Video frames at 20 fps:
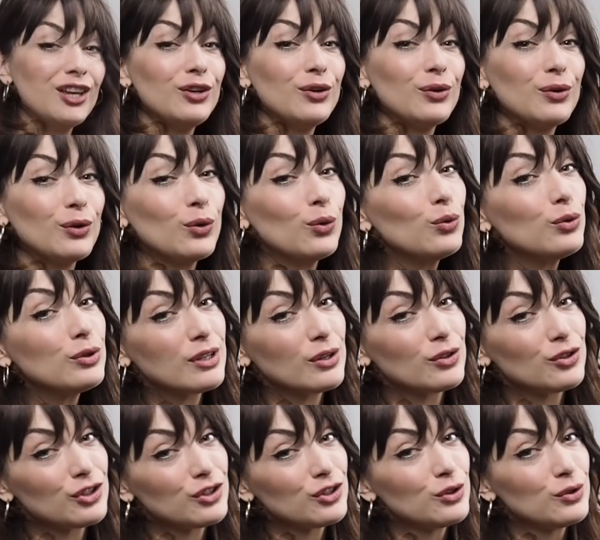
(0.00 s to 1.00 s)
You can also
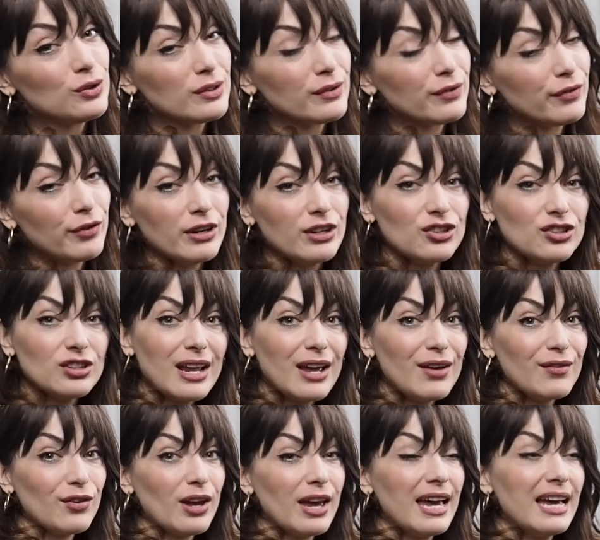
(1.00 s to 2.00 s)
just use the fringe and have
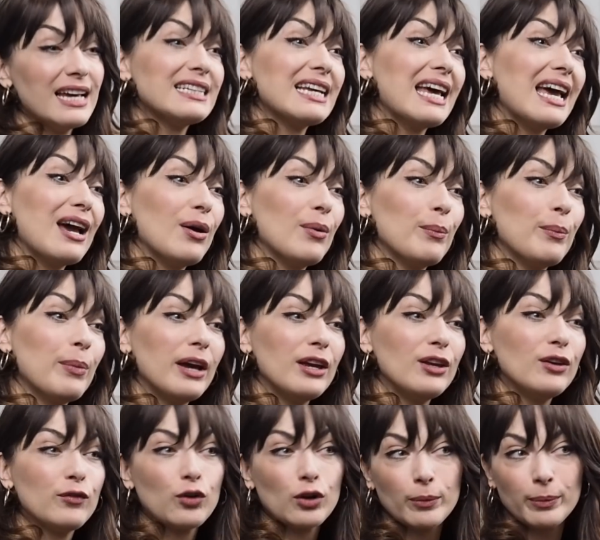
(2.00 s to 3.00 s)
your hair down, but
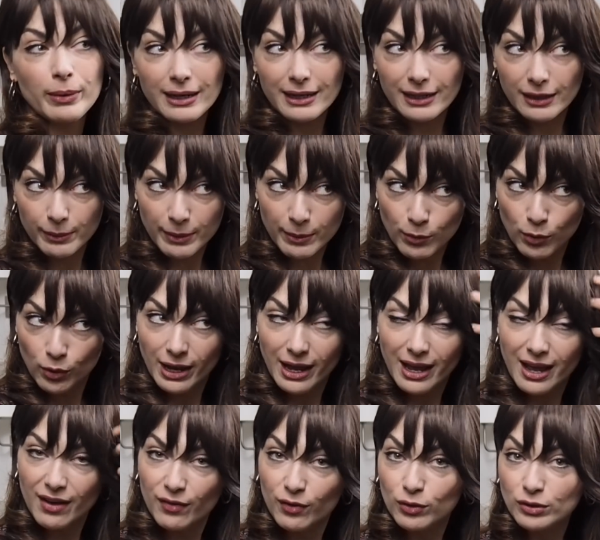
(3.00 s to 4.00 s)
you've got to be a little bit more
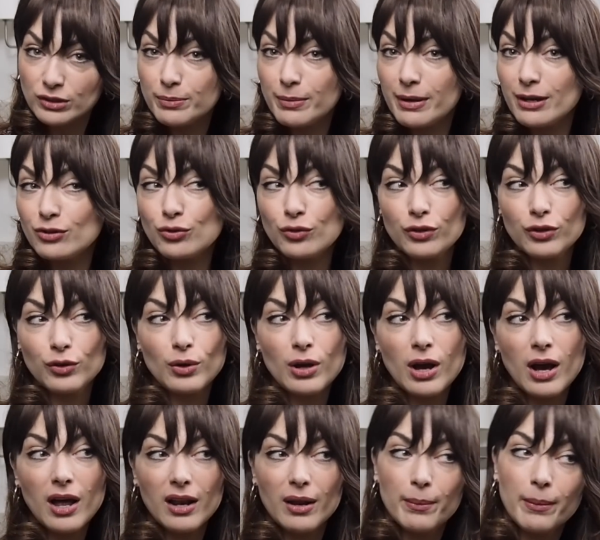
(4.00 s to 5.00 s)
careful to make sure that you
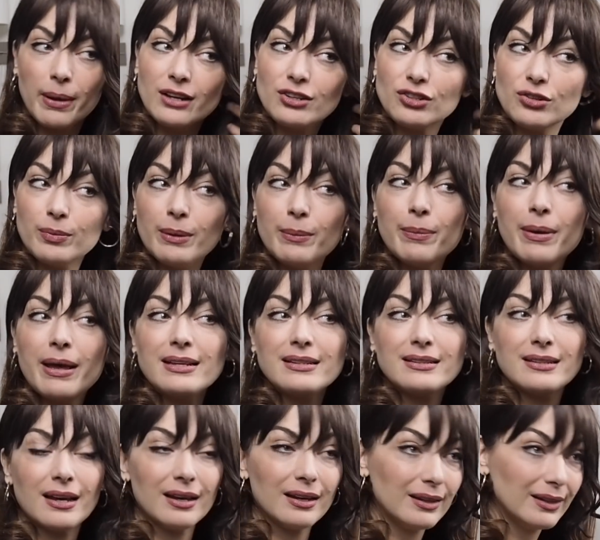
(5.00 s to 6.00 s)
colour match a bit
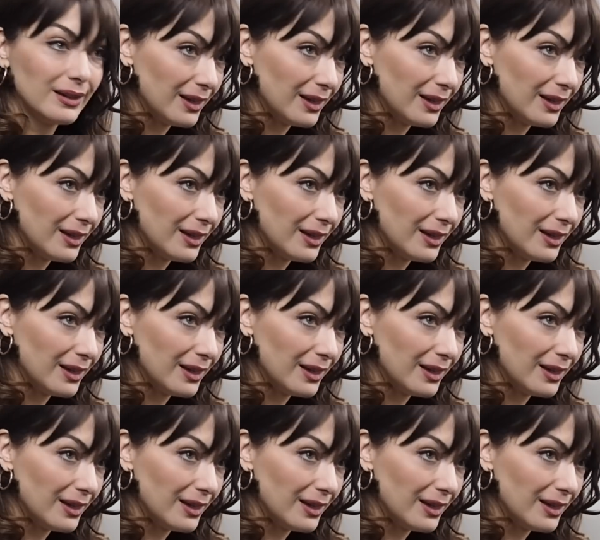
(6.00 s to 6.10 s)
better.